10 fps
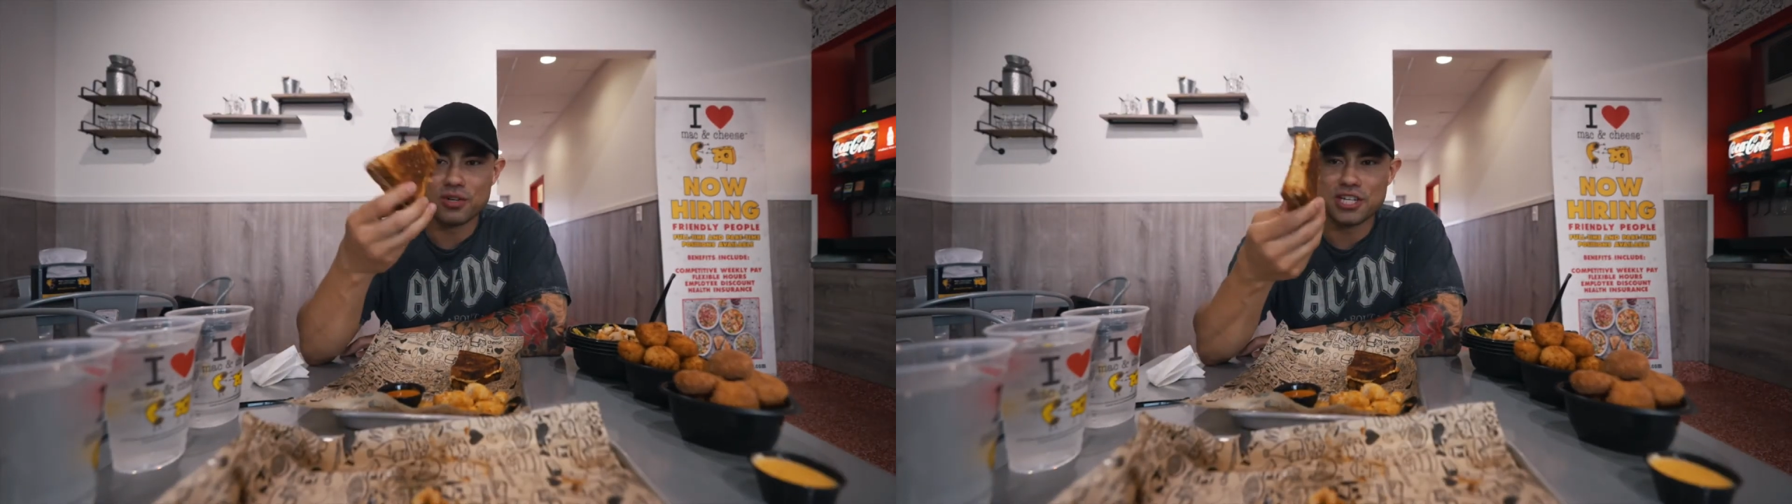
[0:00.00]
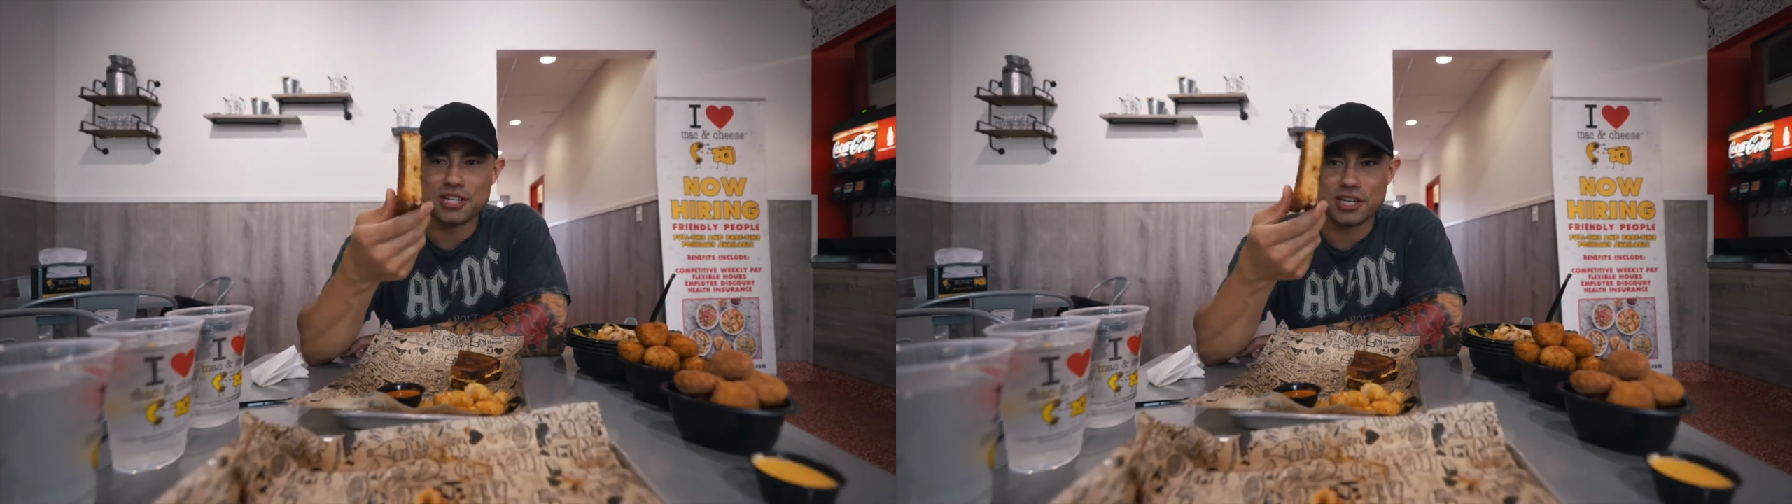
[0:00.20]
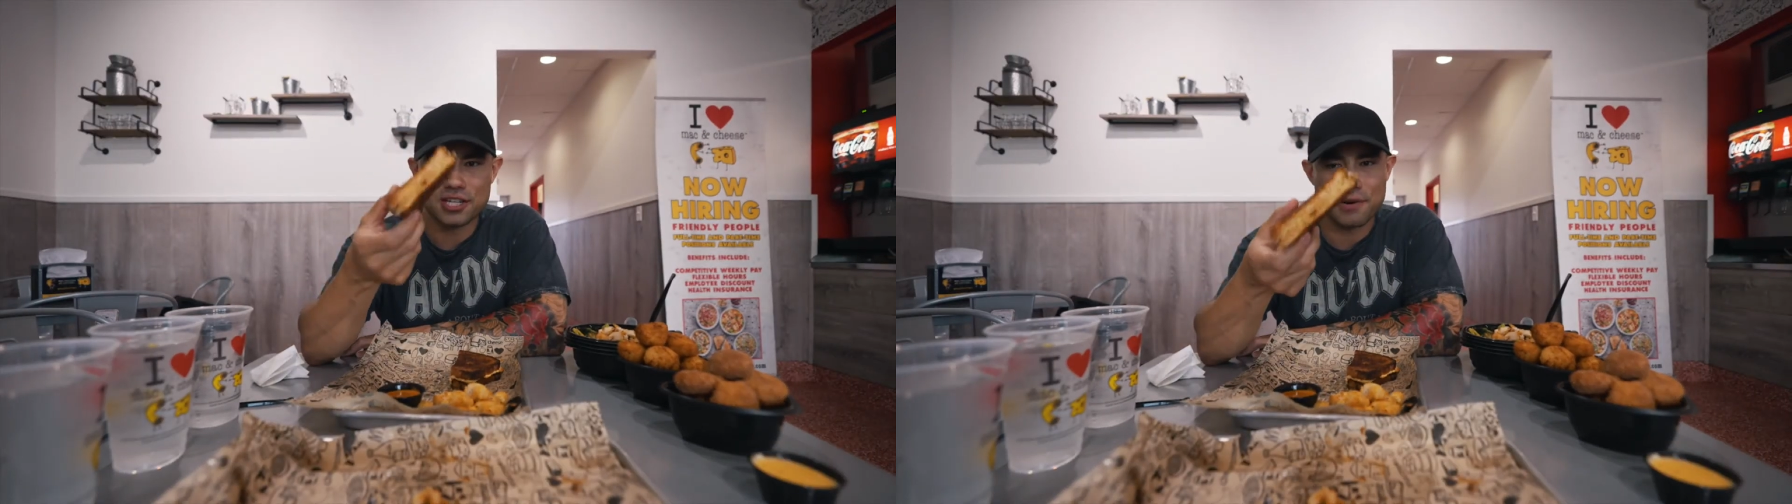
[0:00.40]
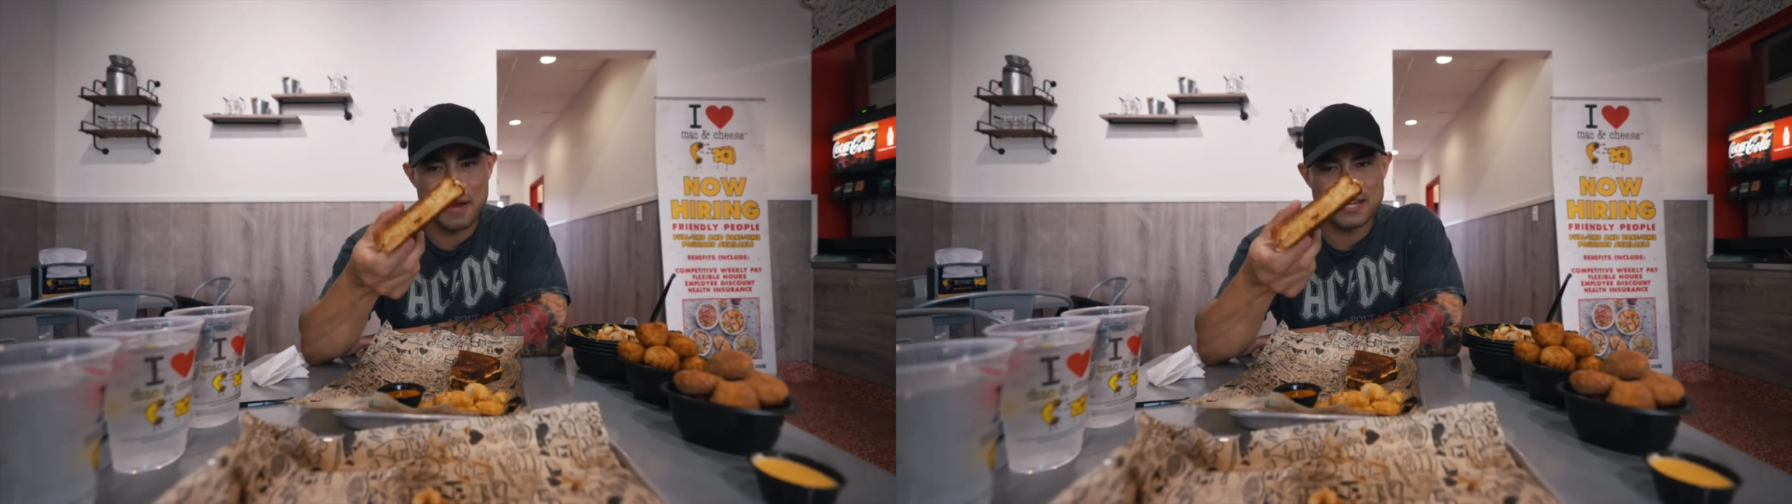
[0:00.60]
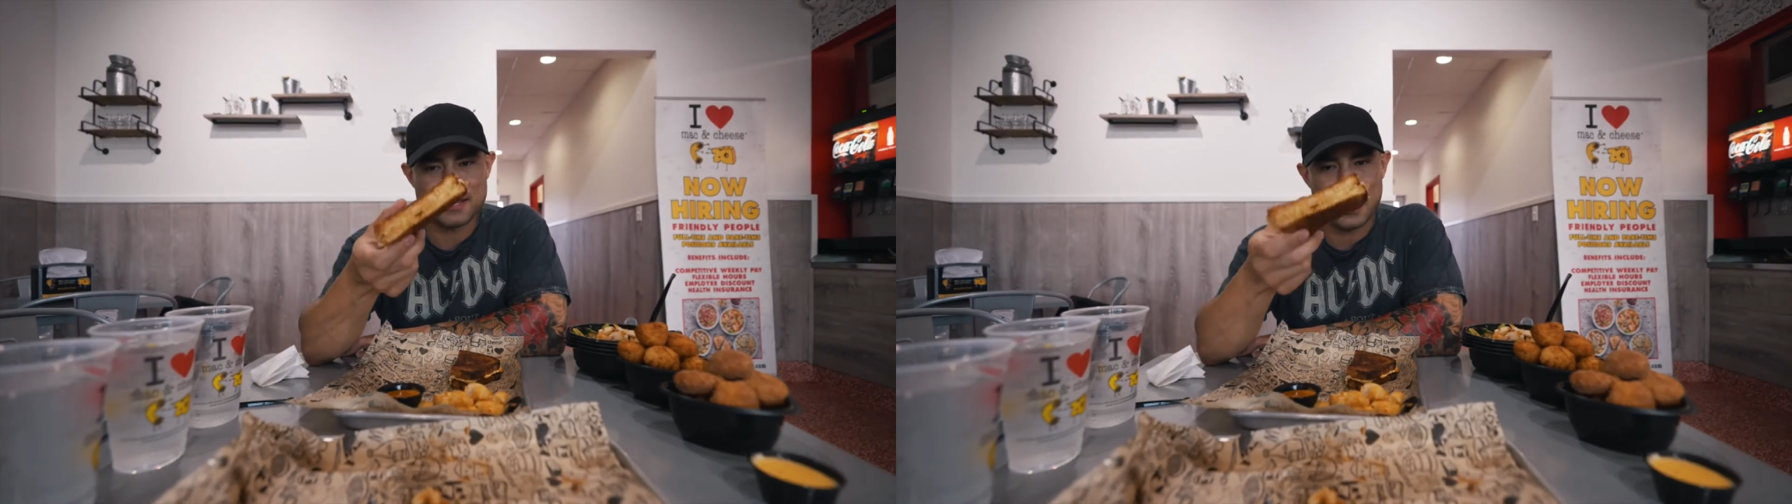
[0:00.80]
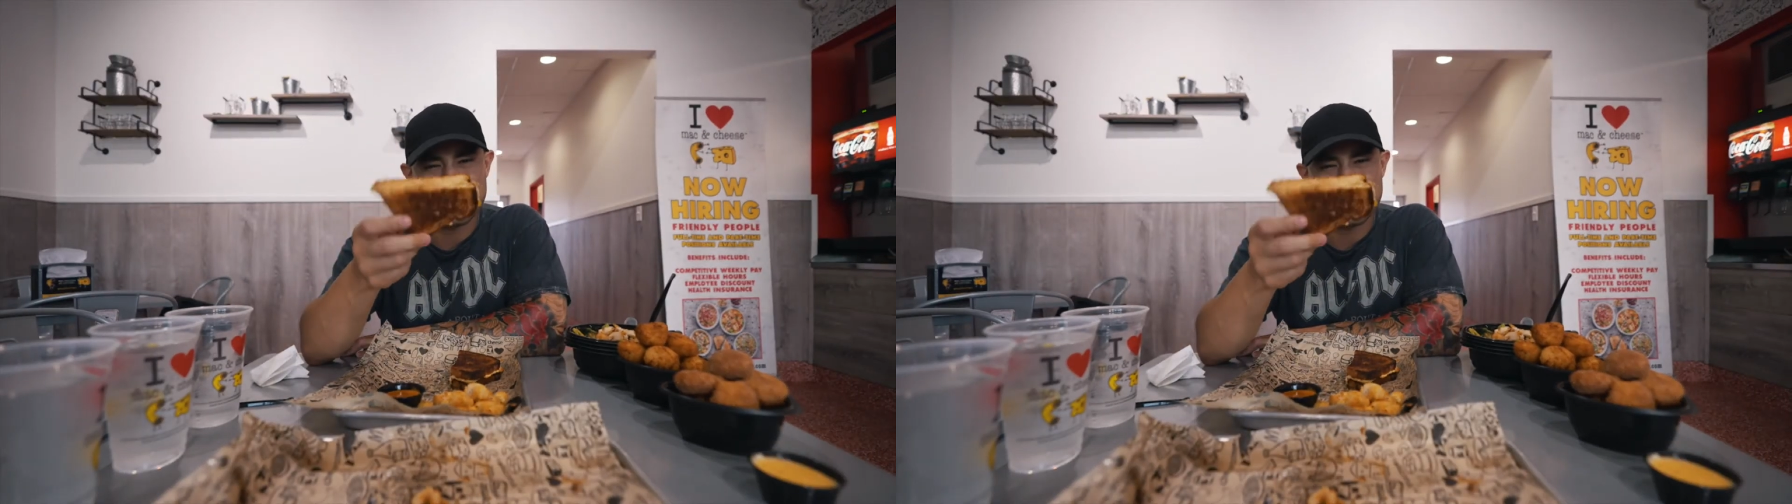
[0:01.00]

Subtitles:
which is just their basic.